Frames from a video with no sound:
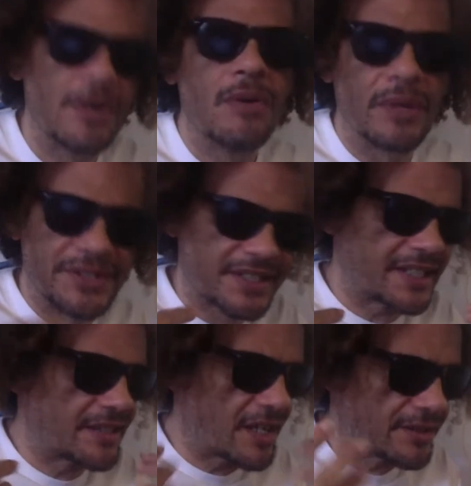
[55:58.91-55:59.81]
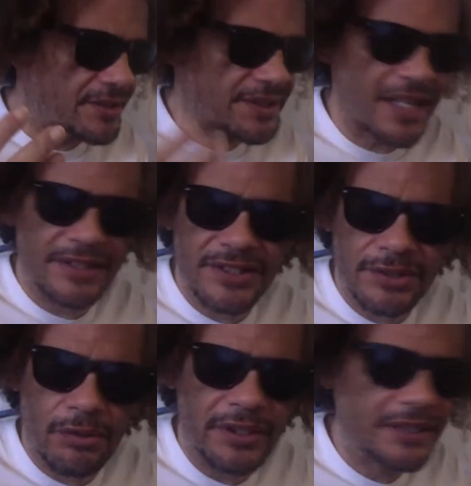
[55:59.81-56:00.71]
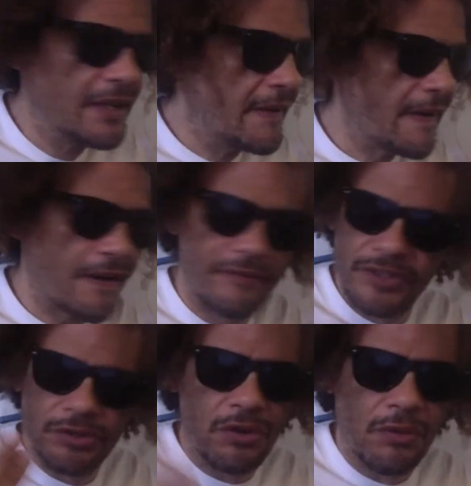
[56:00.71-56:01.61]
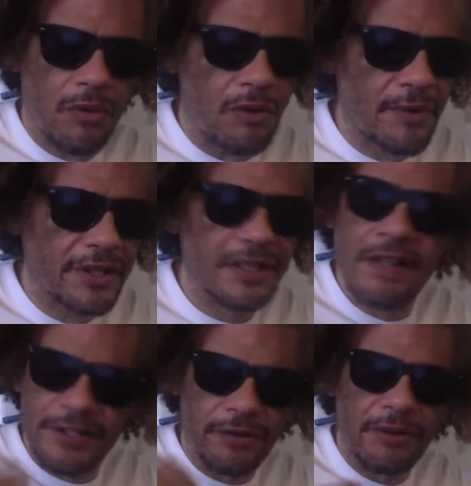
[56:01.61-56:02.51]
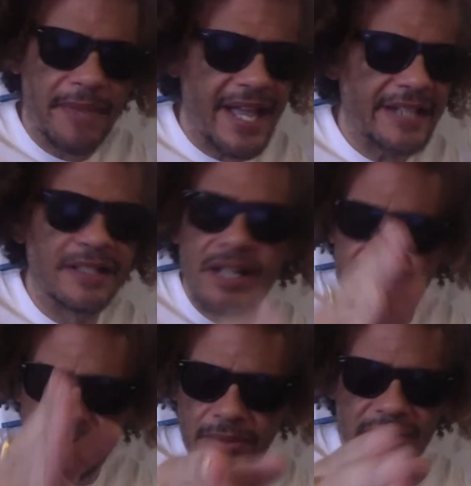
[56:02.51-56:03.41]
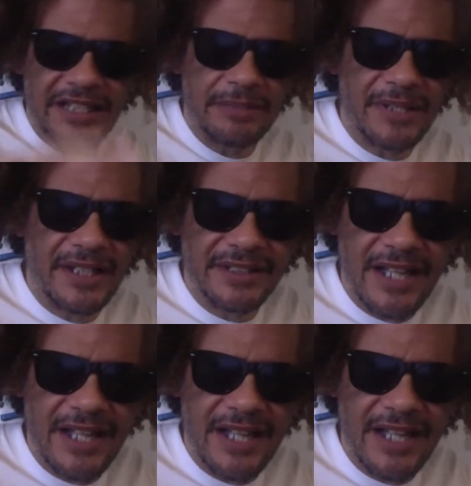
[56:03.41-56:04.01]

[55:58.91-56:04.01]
Once again, understand the story of you go to Walmart, you're a man, the lady behind the